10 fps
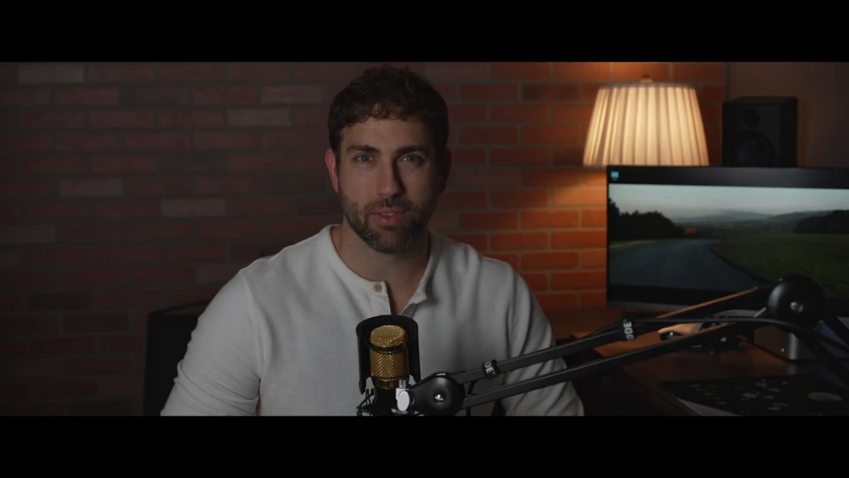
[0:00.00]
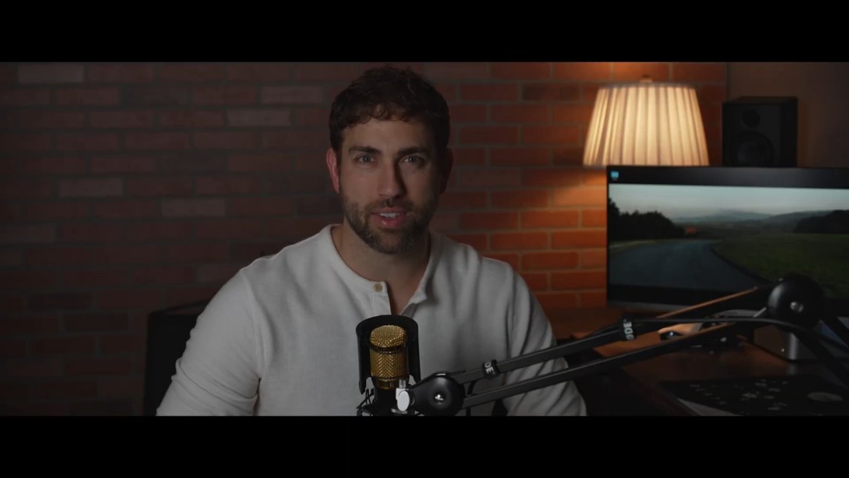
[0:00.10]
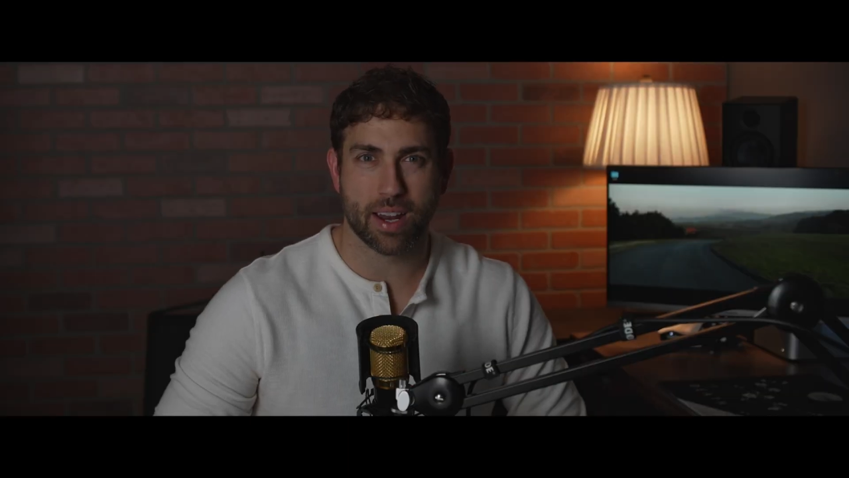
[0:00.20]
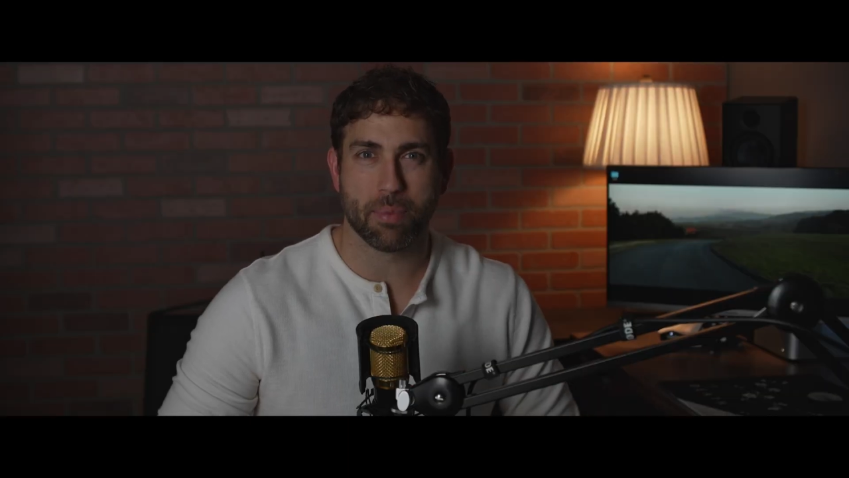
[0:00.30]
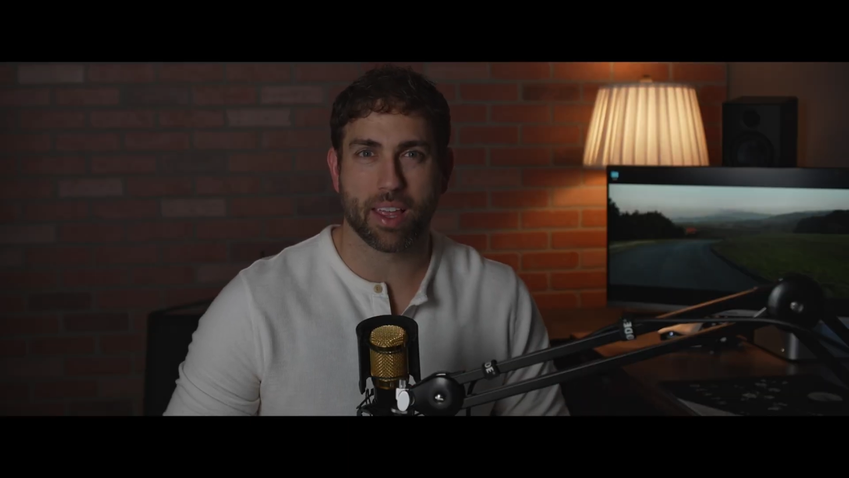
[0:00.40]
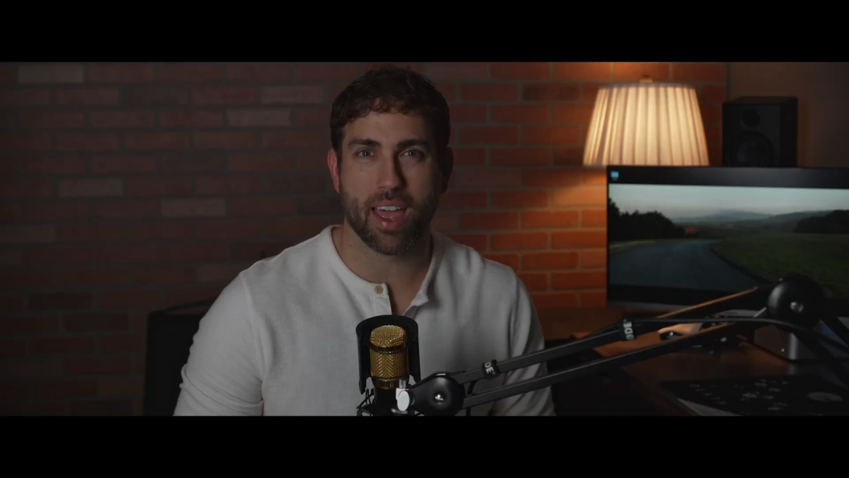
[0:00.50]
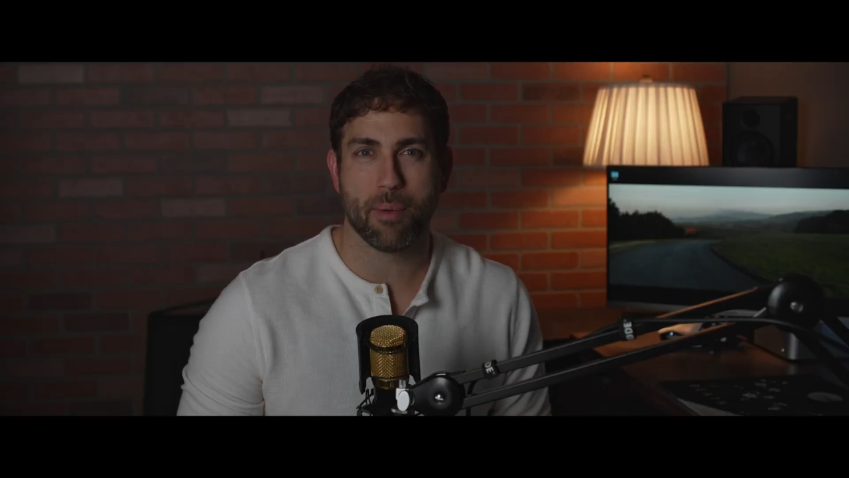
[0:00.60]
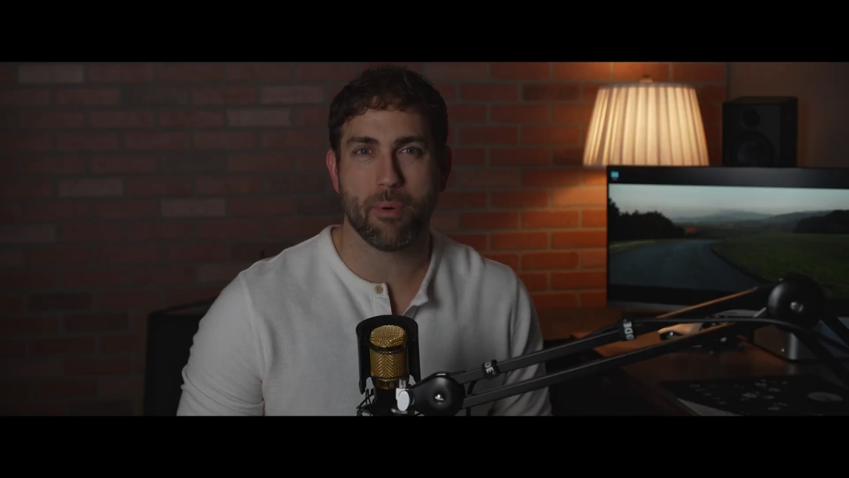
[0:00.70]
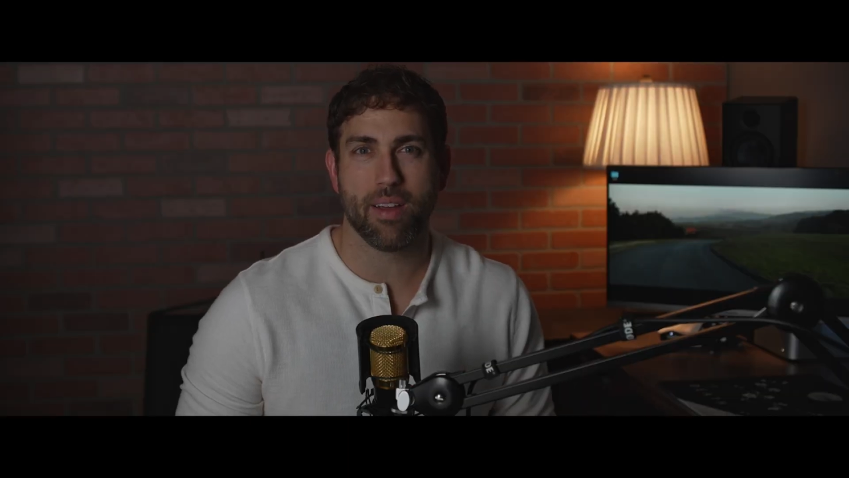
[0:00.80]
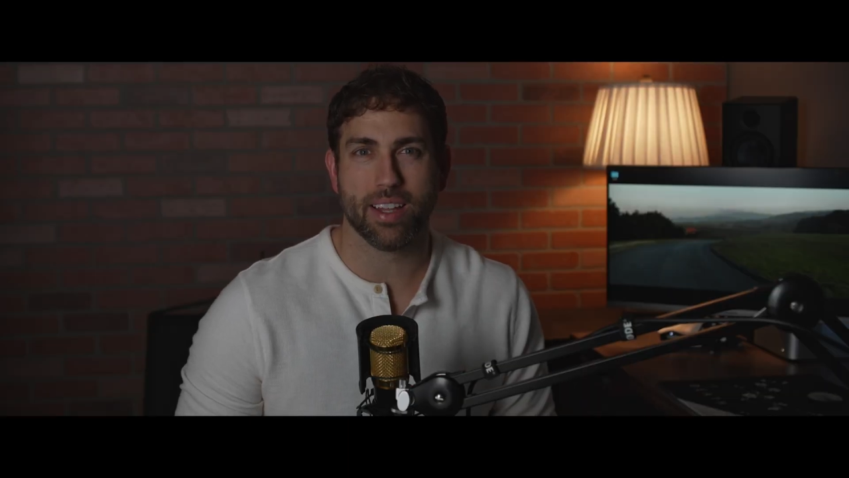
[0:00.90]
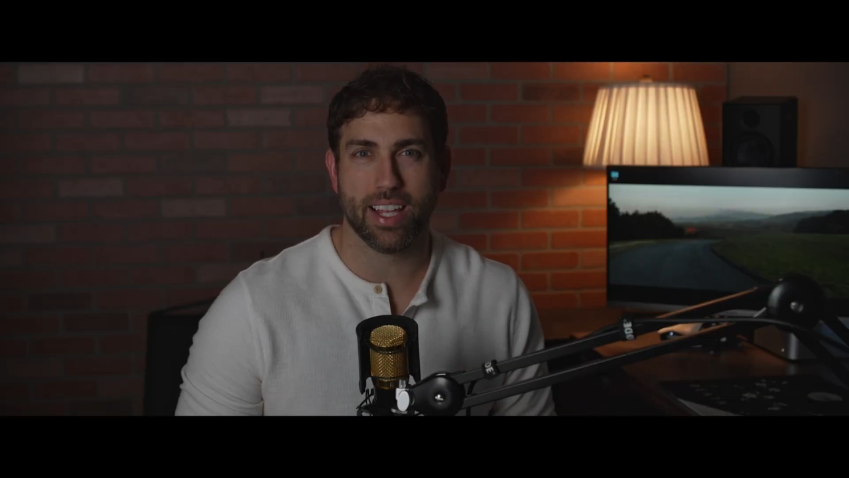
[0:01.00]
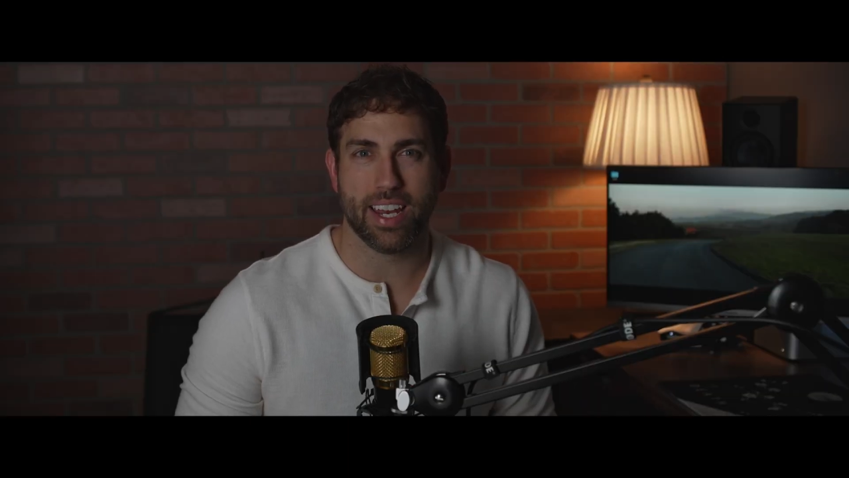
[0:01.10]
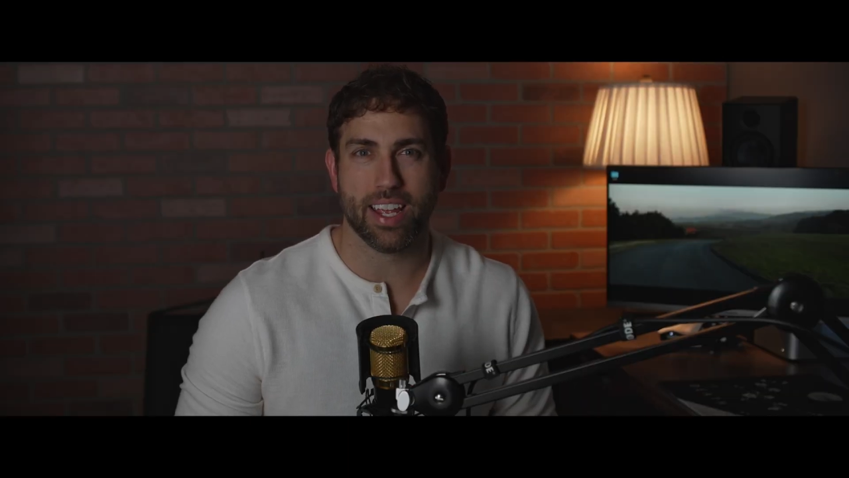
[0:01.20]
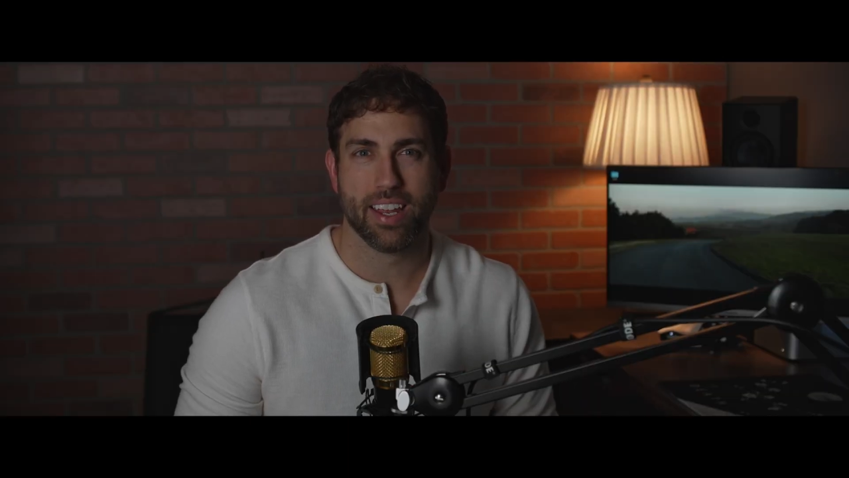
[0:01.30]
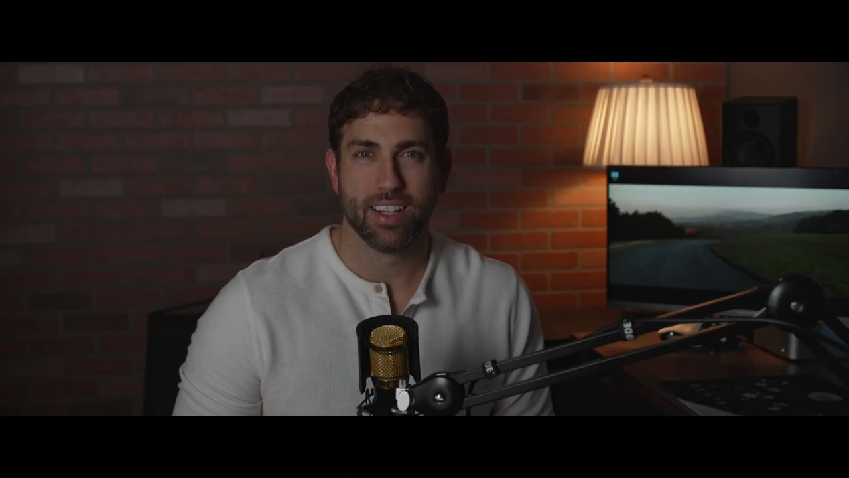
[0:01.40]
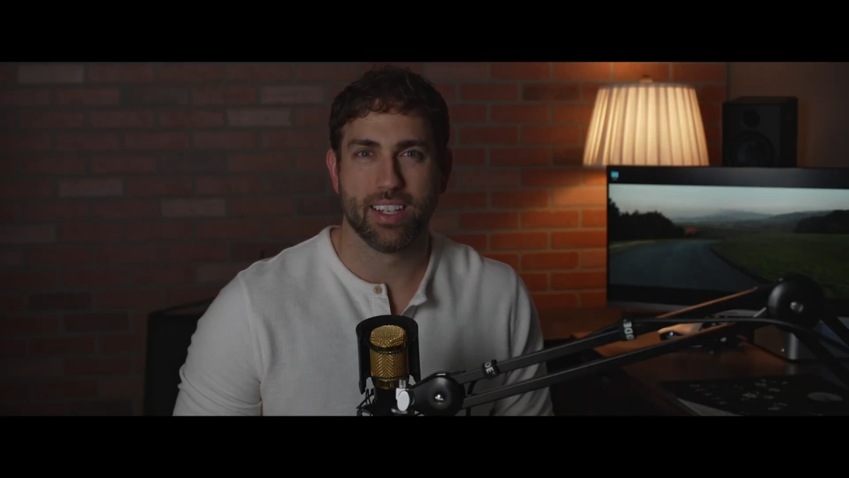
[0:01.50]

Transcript: set up the camera, and lit it.